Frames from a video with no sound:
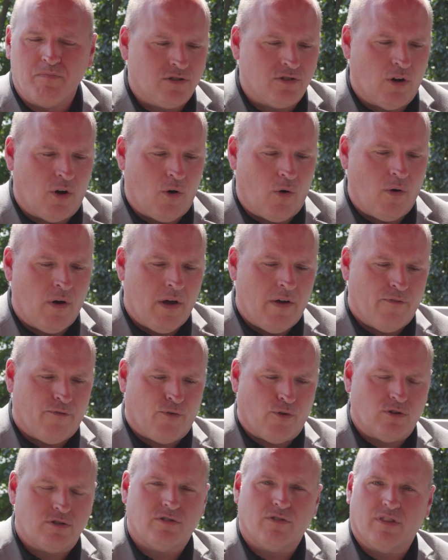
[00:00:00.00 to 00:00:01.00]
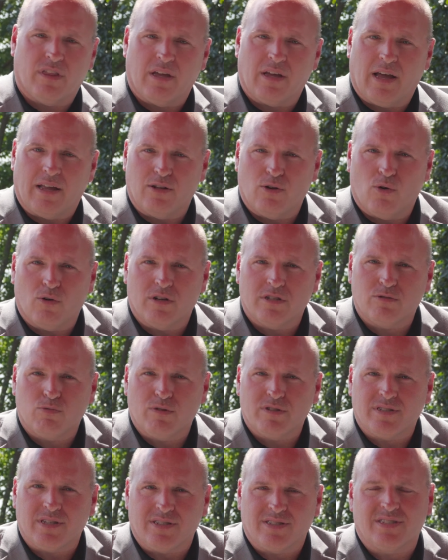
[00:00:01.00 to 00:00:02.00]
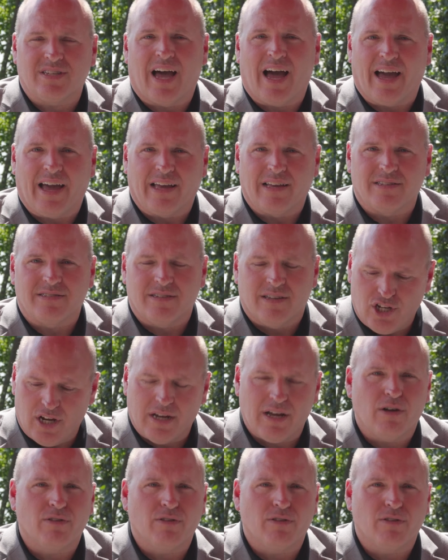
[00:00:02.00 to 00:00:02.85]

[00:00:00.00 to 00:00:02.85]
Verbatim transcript: So first the thing I noticed was the size. Check